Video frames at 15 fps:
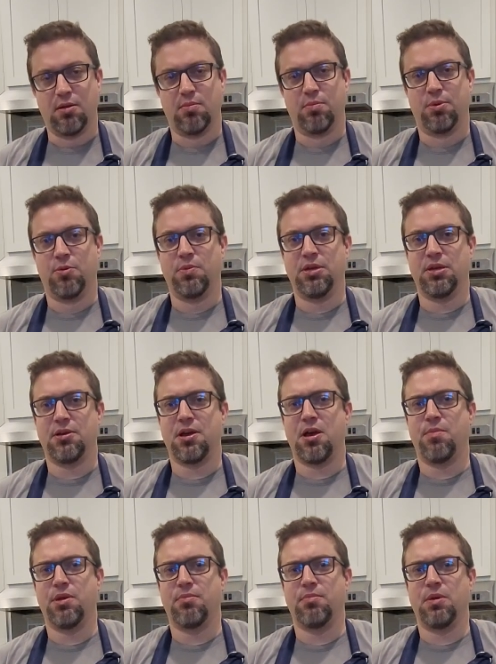Put me a
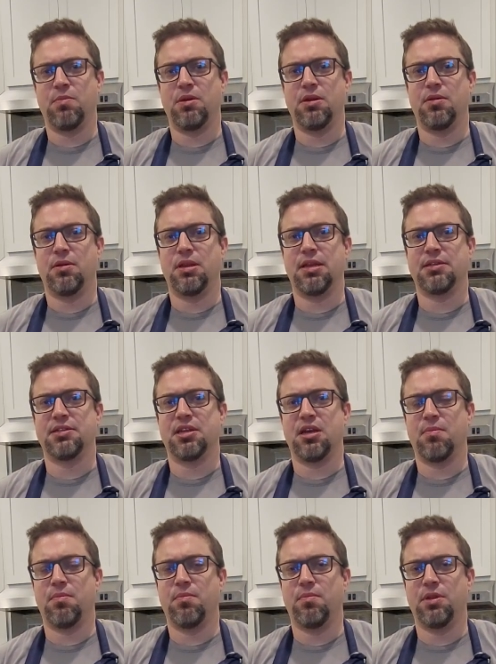comment, maybe next
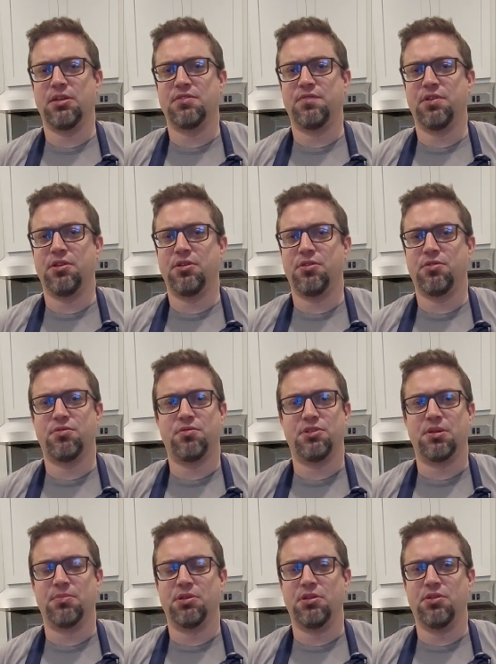video,
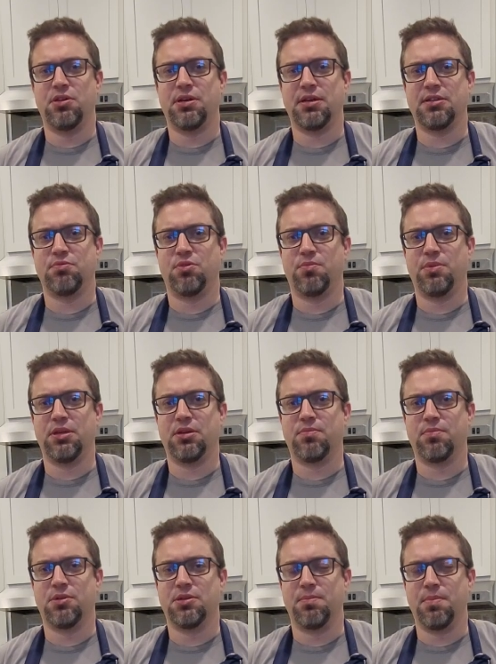something you guys want me
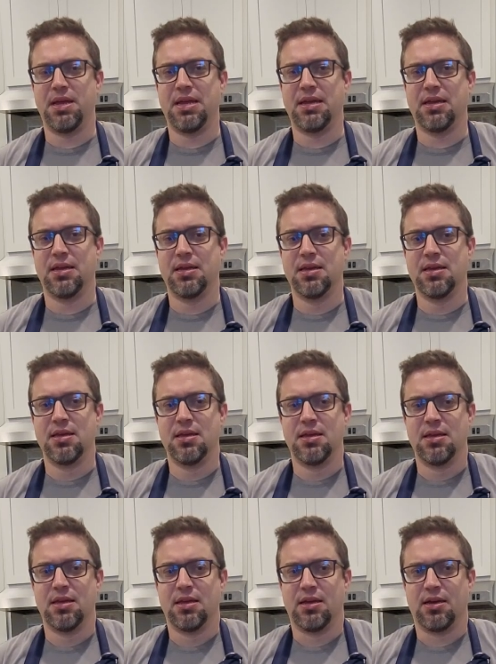to make.
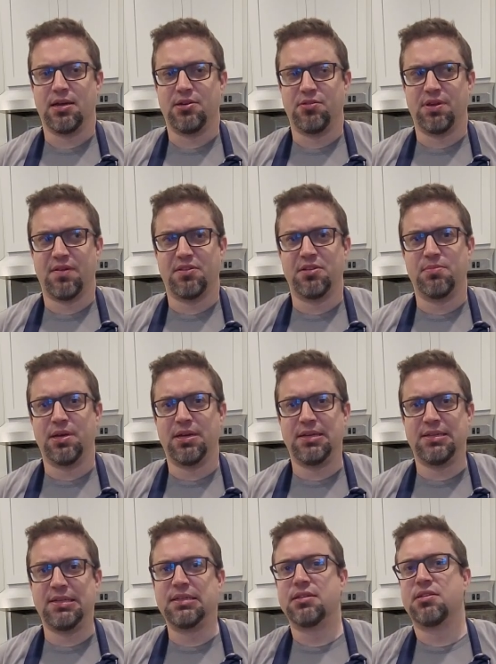I do have some
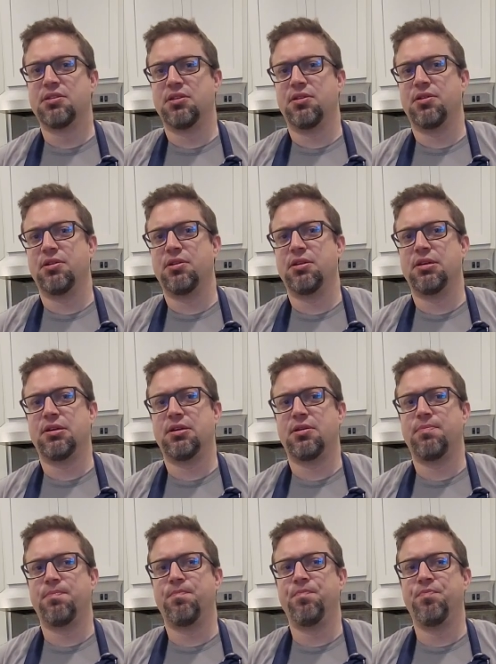ideas on
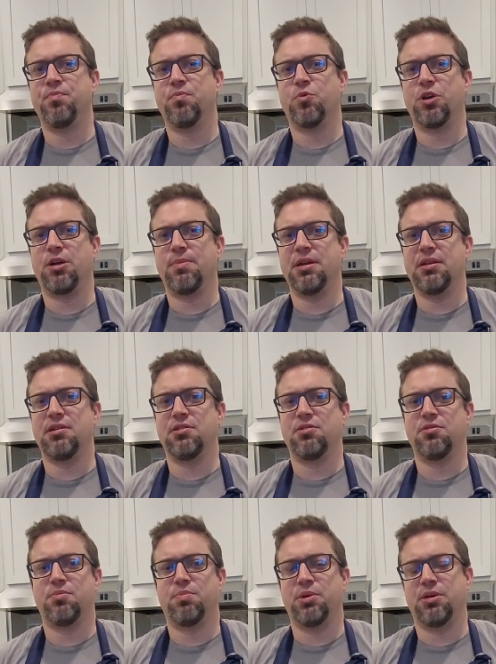what I might
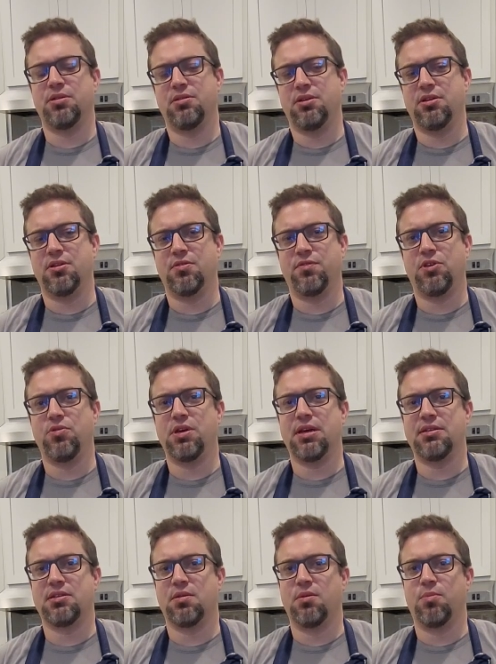do, but you know, if you
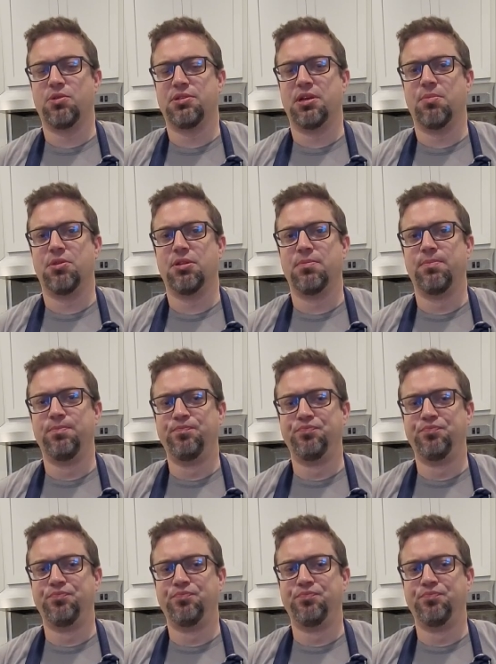guys come up with something,